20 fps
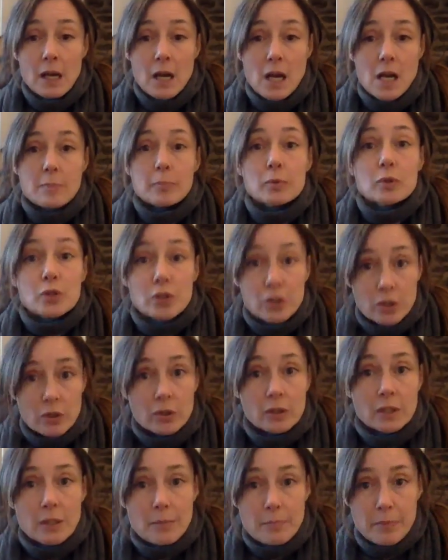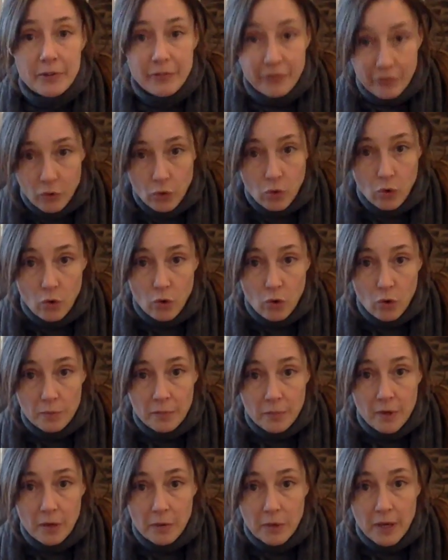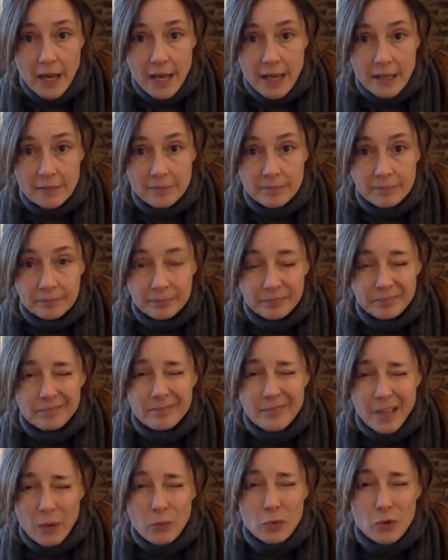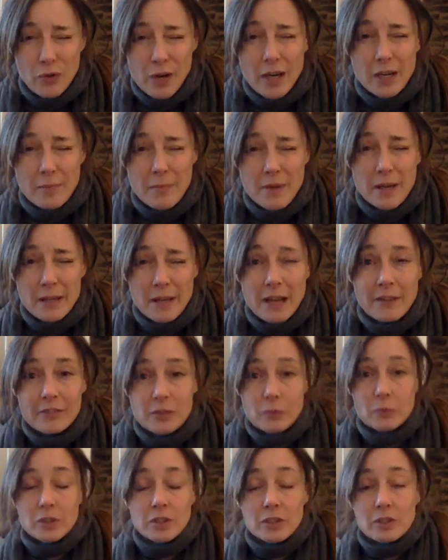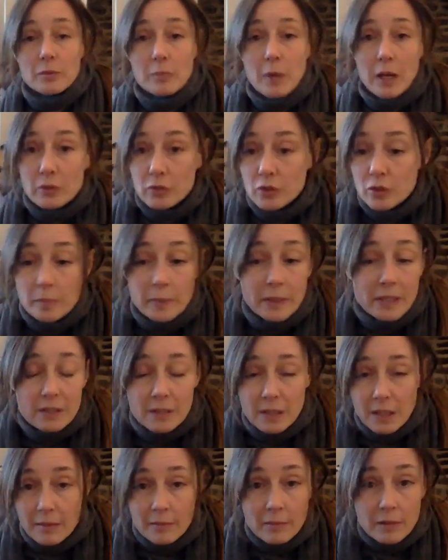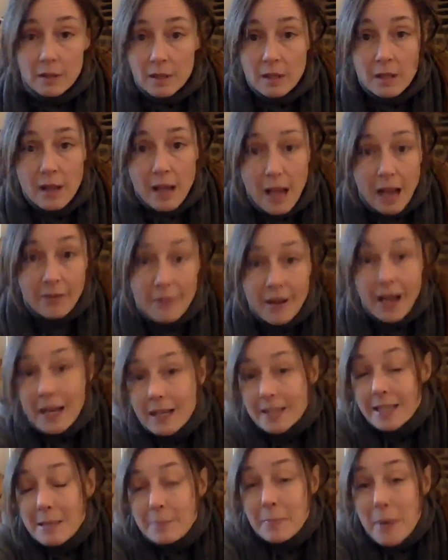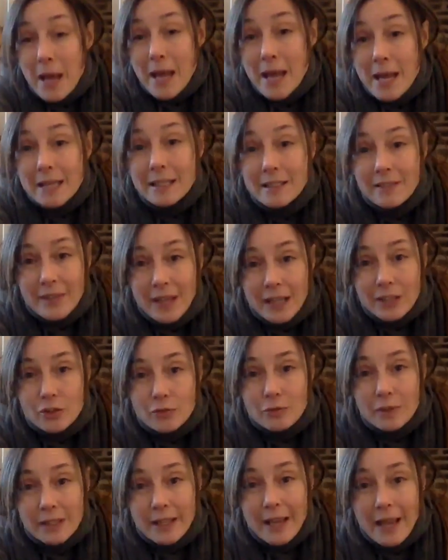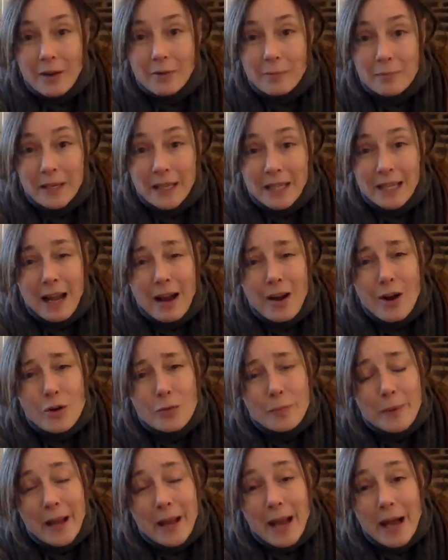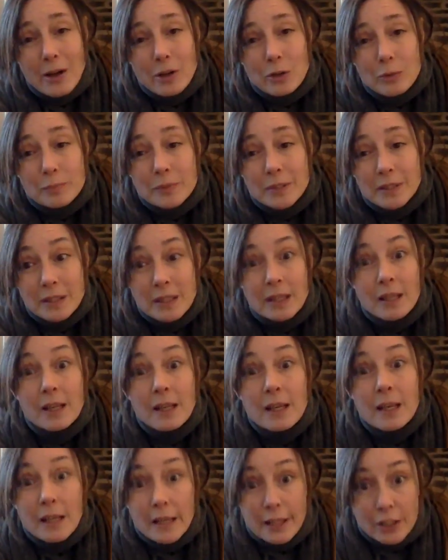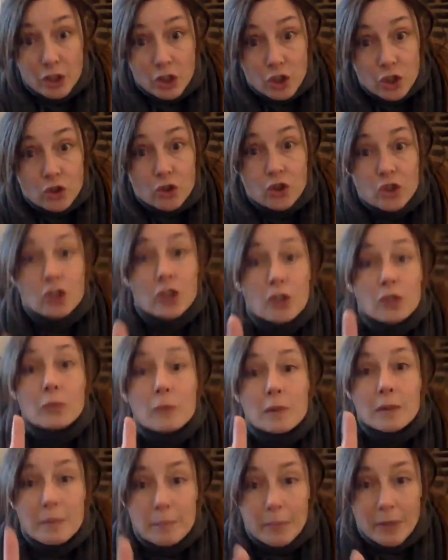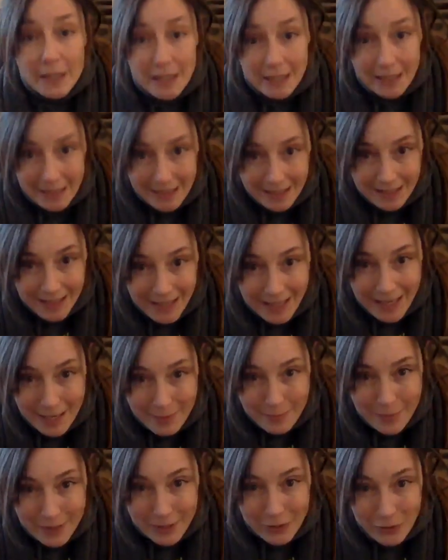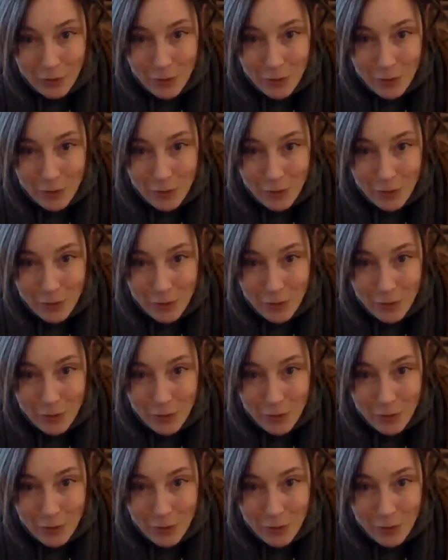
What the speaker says: but certainly before. Okay, I would recommend afterwards as well, just because I I've had knee pain and that's really helped me. I hope it helps. It should do, but you need to keep it